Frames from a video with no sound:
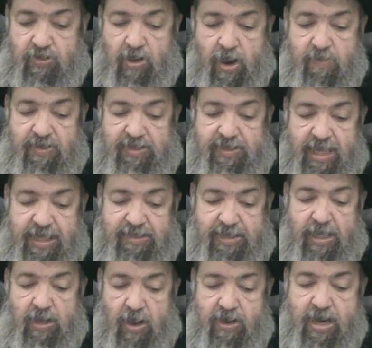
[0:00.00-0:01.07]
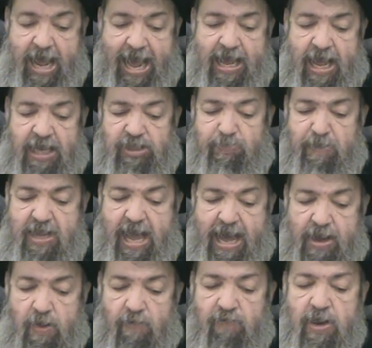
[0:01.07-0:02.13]
The Torah says ki lo yinachash
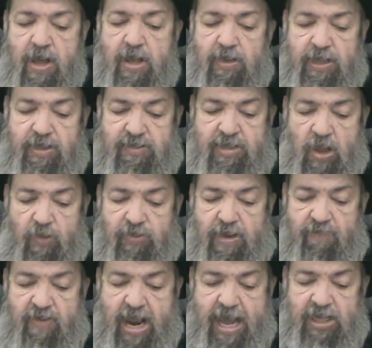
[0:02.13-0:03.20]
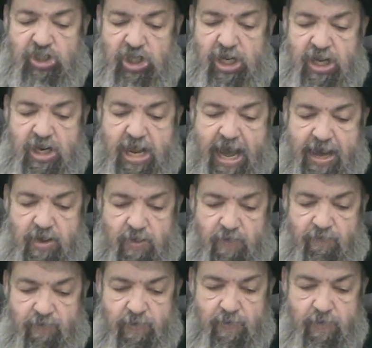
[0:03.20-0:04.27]
b'Yakov. There's no divination in
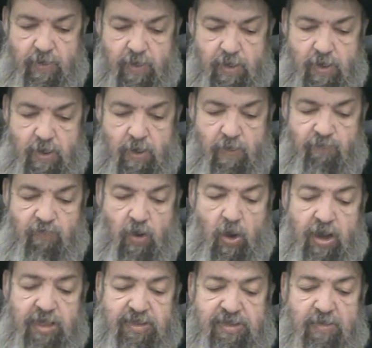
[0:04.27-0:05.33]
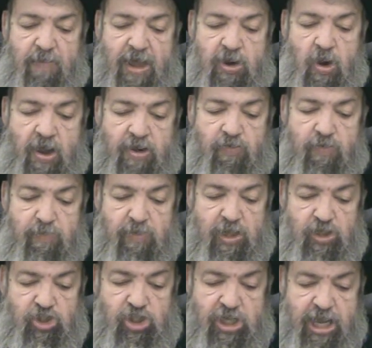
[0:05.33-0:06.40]
Yaakov. V'oisim ha'noidrim
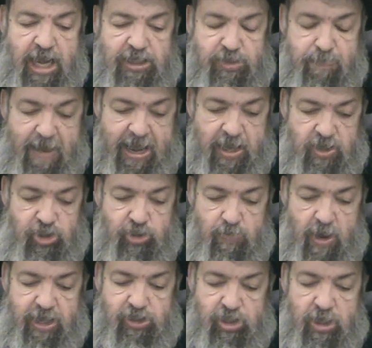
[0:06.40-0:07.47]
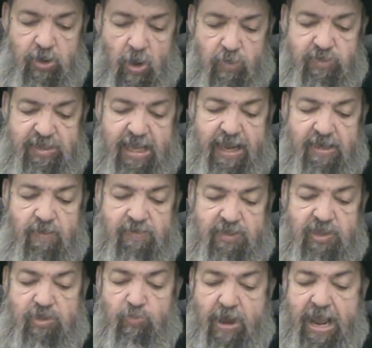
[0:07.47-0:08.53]
kishiyesh mechish reish. And those that
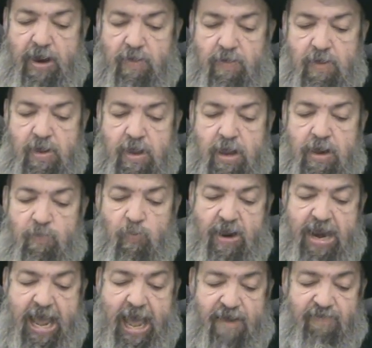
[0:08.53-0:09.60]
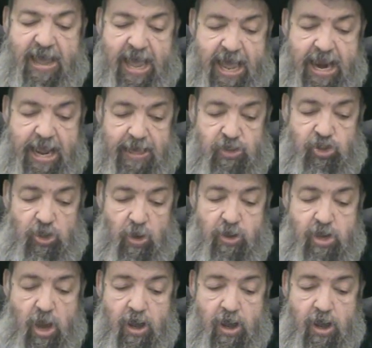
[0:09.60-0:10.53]
swear when they have a headache, they